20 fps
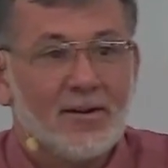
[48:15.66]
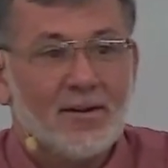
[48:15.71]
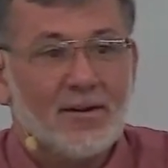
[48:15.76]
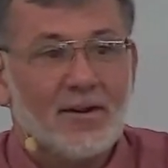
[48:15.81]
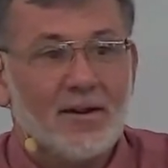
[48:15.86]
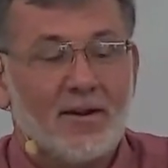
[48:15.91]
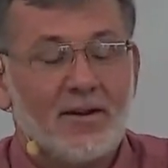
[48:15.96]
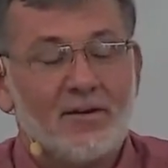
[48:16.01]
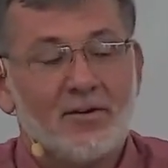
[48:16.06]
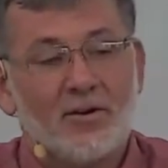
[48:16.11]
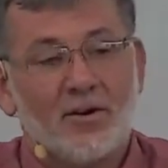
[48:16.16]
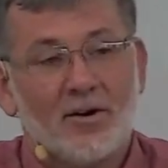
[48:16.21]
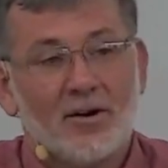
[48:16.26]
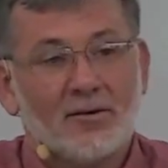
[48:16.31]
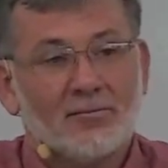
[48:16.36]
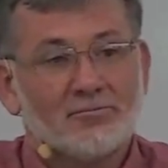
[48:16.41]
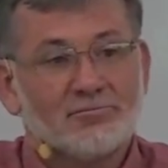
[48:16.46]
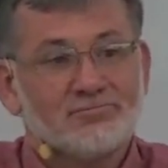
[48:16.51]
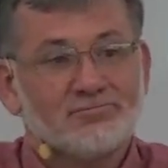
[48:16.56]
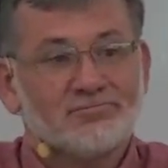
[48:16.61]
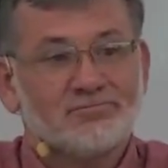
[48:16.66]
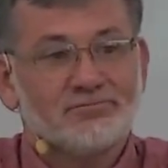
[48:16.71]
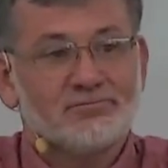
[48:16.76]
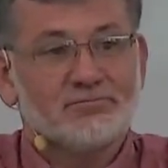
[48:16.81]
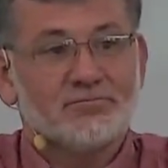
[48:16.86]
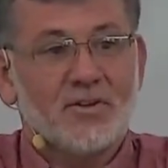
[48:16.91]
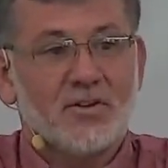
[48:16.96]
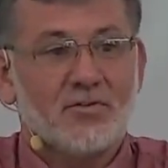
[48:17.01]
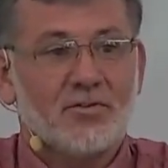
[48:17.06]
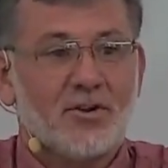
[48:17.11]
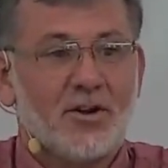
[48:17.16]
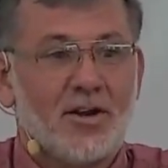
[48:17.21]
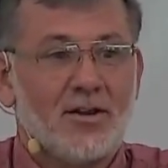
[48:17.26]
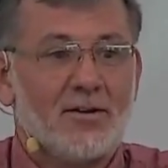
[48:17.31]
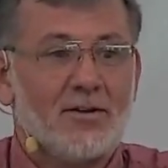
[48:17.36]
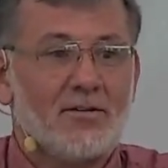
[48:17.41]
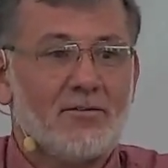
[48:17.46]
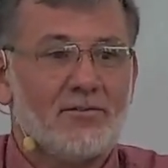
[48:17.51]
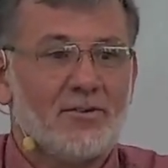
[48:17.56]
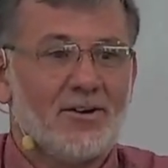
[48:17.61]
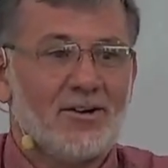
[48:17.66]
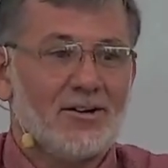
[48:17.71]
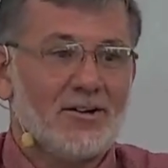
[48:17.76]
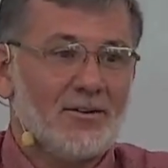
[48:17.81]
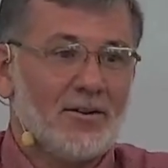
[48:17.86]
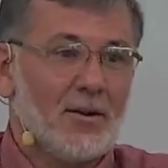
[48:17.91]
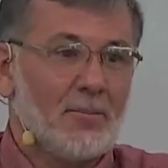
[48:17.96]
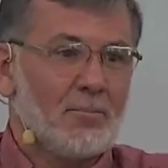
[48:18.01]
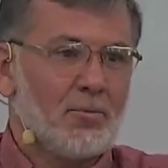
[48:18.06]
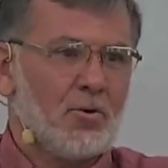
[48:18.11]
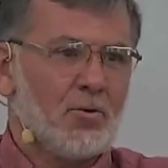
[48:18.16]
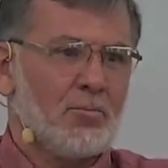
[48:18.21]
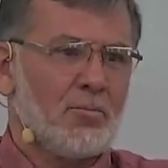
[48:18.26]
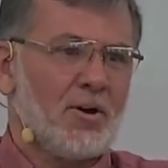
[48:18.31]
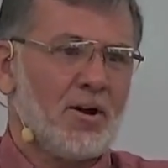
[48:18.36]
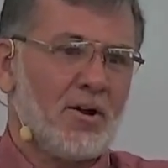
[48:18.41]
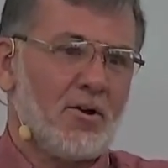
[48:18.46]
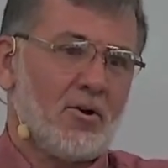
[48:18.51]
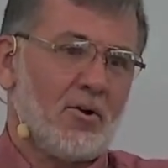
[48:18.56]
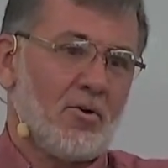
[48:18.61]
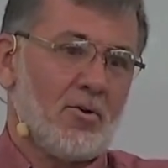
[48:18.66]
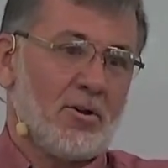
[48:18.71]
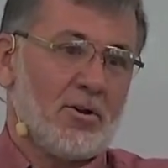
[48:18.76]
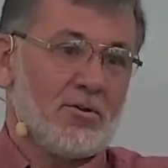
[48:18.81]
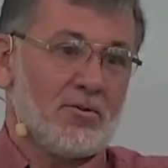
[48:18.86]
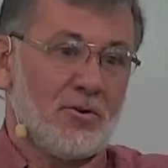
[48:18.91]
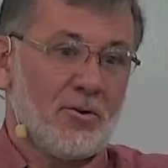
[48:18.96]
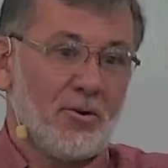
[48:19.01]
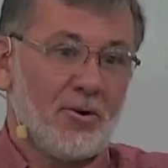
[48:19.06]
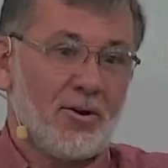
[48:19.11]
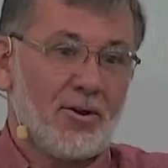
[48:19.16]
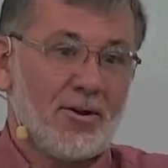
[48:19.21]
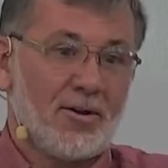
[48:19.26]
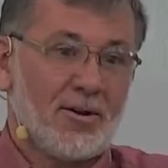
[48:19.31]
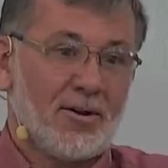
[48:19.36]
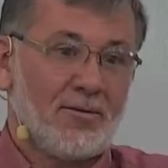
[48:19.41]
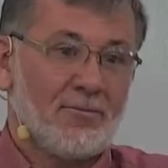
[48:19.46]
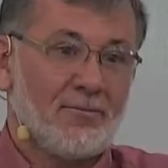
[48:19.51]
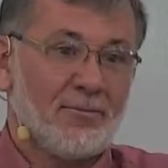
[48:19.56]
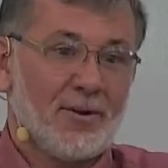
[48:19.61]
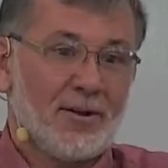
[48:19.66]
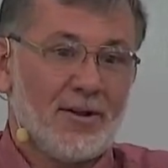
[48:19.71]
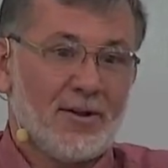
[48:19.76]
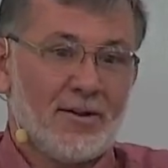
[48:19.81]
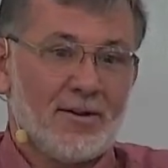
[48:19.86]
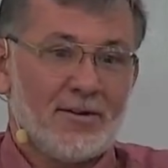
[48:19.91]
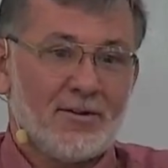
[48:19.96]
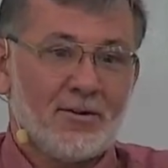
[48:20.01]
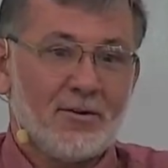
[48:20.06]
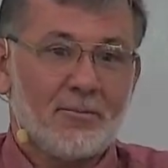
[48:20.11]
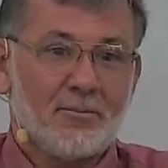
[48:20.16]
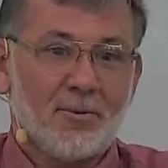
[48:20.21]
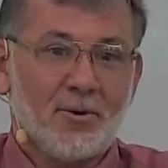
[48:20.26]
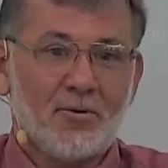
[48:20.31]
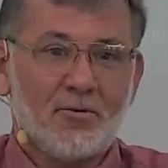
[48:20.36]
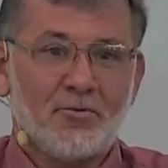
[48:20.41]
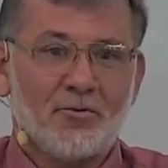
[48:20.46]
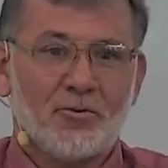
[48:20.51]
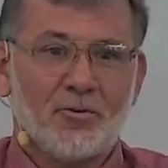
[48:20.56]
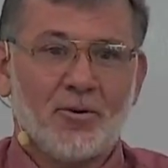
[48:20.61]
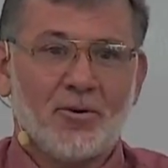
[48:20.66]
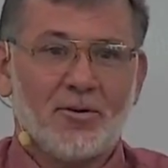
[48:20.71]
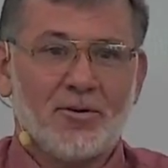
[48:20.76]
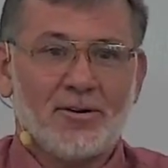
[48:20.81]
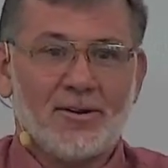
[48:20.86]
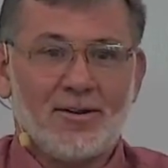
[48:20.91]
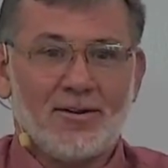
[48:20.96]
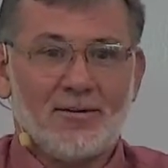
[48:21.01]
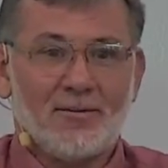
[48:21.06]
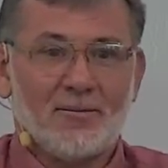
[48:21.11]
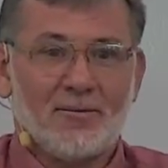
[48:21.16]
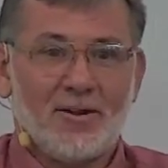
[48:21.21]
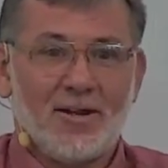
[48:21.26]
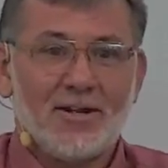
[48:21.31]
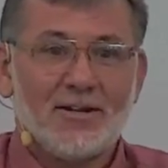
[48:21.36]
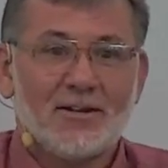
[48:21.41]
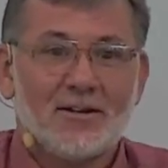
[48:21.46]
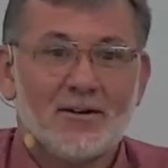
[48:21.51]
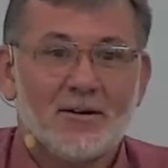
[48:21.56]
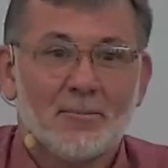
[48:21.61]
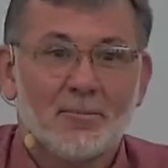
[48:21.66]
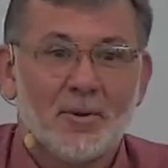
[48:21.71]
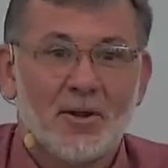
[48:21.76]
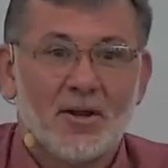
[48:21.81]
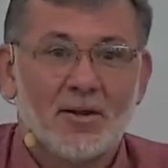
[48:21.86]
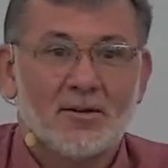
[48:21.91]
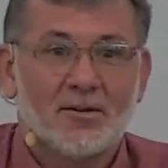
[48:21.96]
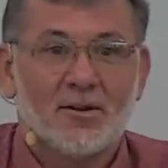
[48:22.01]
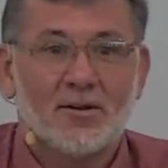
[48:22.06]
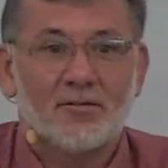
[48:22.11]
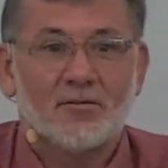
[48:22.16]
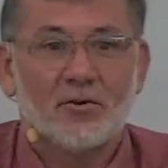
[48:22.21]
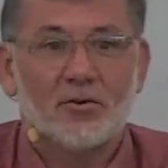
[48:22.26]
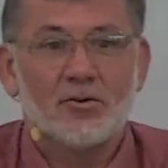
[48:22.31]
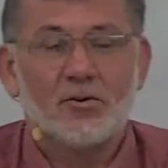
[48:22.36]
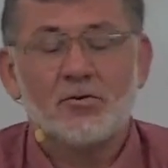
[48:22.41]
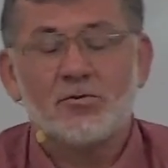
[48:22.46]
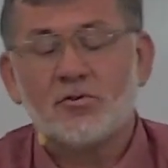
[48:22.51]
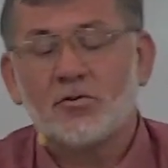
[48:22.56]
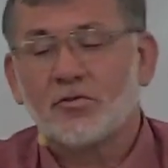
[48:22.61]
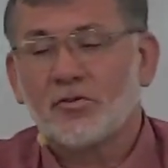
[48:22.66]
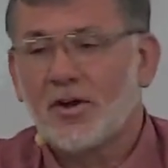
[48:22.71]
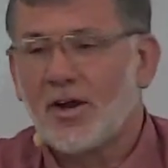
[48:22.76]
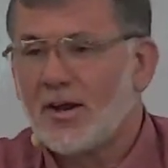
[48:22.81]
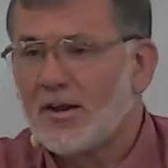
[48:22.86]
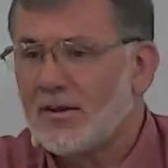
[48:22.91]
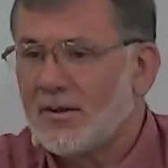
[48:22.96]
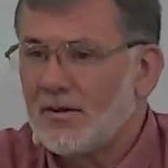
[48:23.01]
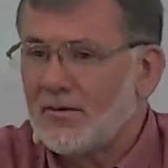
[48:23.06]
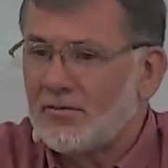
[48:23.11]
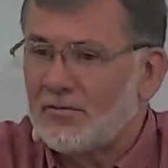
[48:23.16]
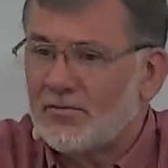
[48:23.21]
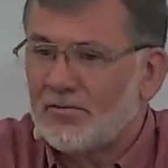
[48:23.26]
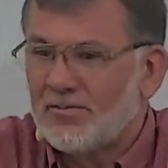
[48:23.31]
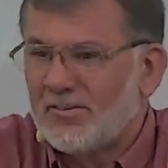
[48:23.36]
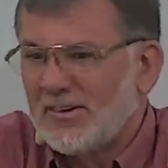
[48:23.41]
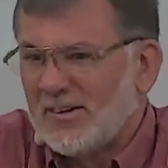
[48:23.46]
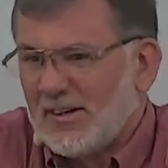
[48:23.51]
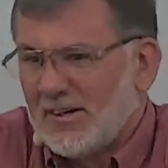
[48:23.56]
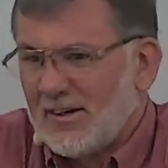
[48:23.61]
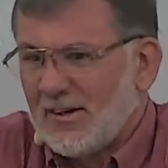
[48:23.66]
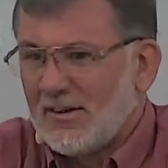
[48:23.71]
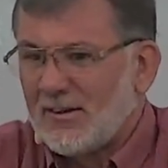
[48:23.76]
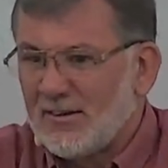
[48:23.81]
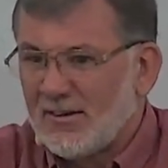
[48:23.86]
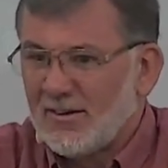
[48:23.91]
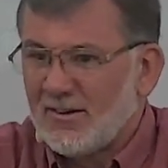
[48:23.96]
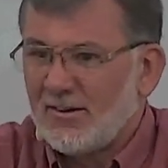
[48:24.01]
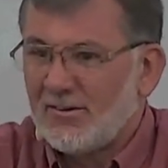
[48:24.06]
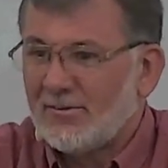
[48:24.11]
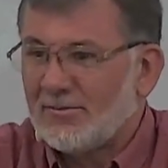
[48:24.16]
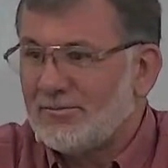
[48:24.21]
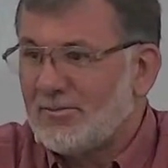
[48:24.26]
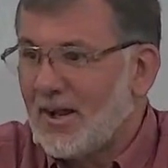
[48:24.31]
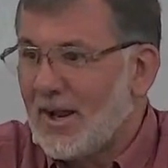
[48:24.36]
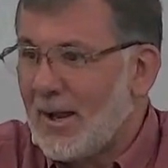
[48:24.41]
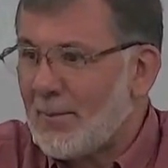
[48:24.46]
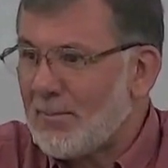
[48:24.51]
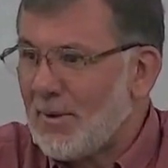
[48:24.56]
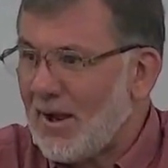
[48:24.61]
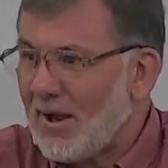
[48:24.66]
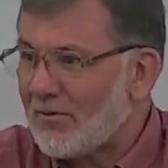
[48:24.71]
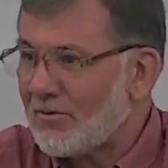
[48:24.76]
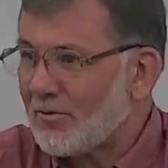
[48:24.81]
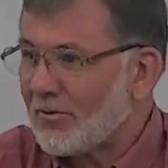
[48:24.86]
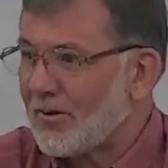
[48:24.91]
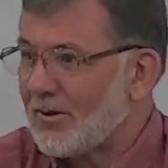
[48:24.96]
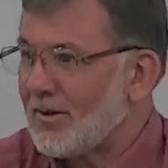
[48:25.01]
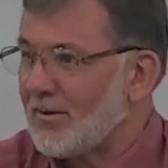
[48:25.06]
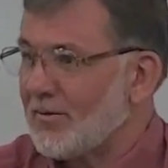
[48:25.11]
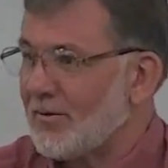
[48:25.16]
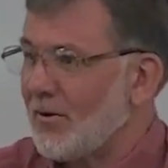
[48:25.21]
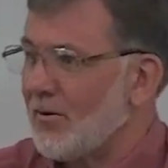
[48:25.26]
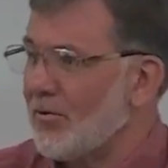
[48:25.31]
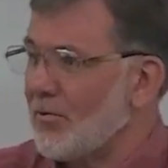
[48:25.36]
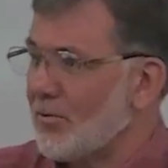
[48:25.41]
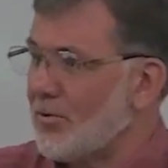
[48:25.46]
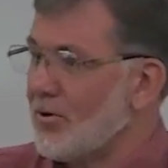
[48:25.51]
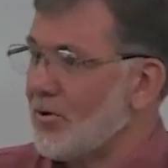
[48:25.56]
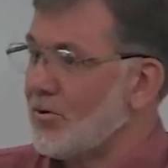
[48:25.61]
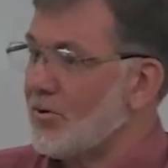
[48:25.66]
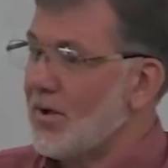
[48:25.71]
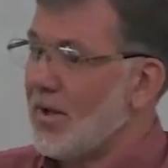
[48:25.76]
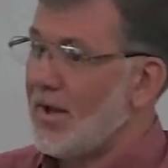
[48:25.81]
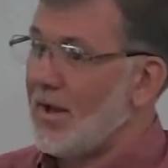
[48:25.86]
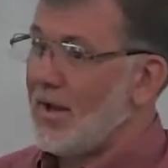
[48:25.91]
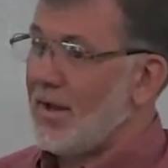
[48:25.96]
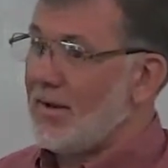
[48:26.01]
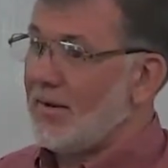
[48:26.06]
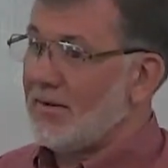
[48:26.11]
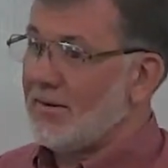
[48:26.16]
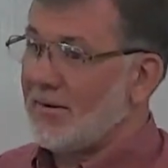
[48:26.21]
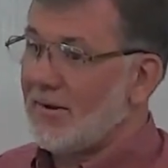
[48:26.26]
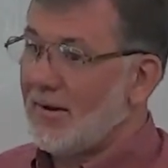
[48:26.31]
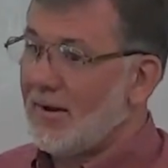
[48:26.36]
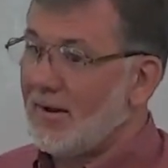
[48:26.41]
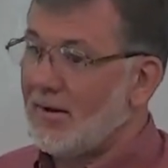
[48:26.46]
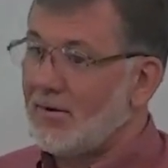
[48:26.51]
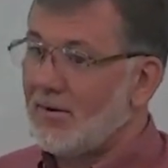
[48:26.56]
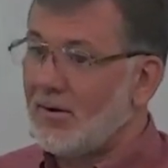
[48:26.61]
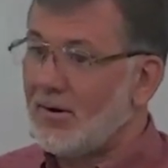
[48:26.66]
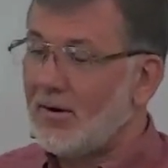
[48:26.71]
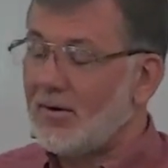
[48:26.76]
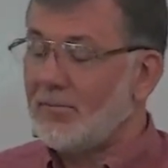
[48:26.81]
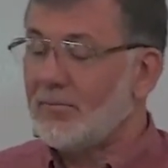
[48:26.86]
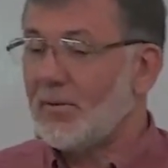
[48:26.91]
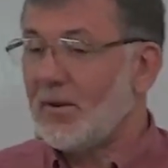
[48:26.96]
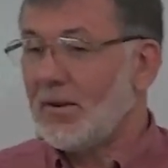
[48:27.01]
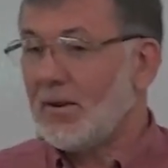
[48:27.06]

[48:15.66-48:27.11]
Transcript: and um, just kind of uh, not put my all into it and your bones are uh, aching a bit. And so you just kind of, you know, haphazardly go through your day and, uh,